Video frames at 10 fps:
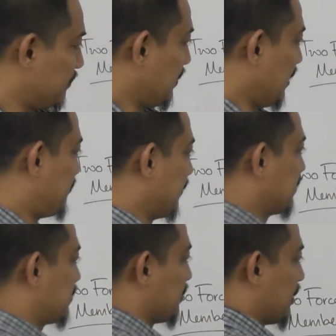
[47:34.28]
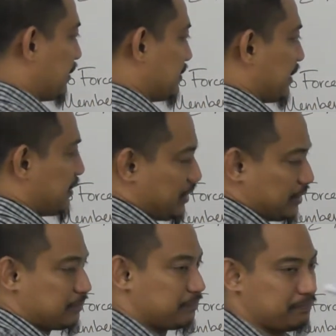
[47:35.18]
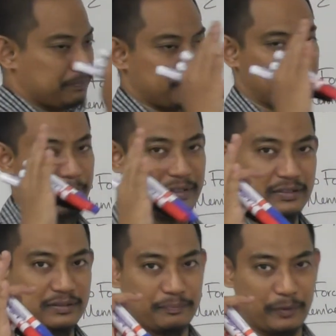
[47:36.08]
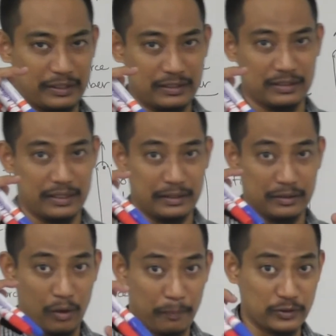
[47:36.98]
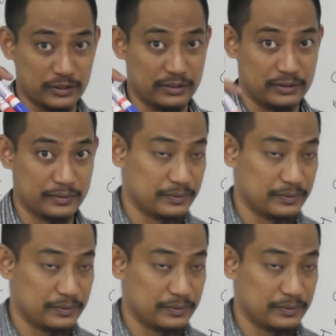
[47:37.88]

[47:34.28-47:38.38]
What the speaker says: If it's exactly perpendicular, parallel and opposite